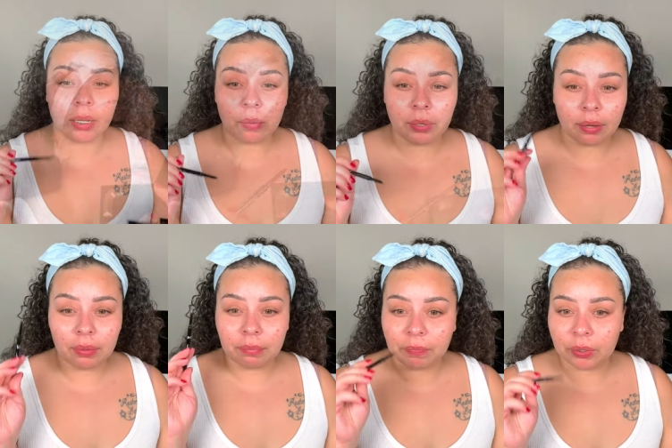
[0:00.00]
now that we have
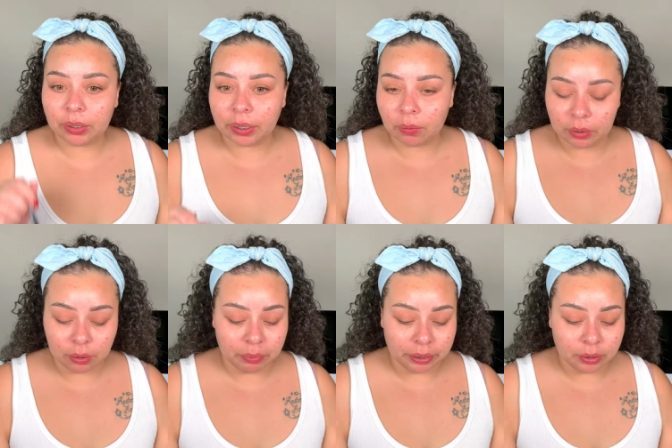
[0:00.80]
them filled in with
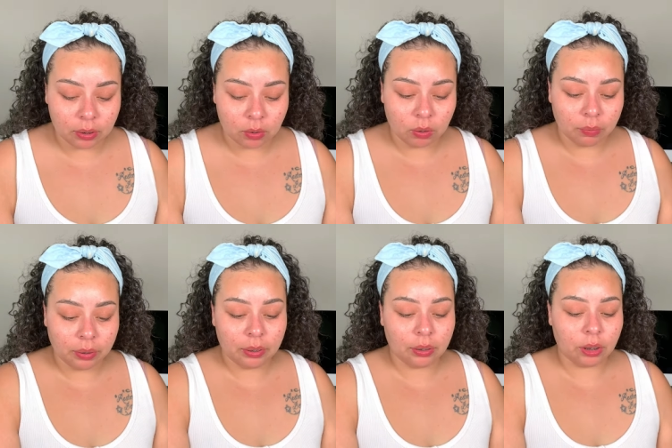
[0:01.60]
the pencil, what we're
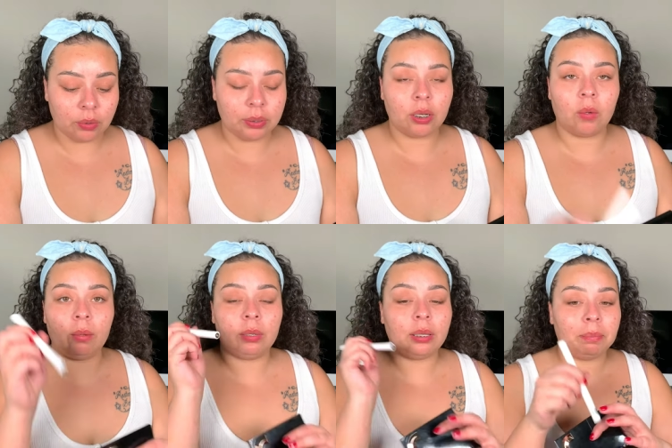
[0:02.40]
going to do is go
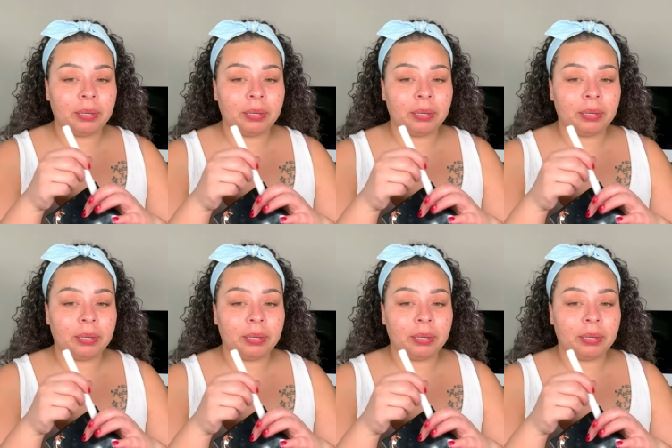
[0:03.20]
in with the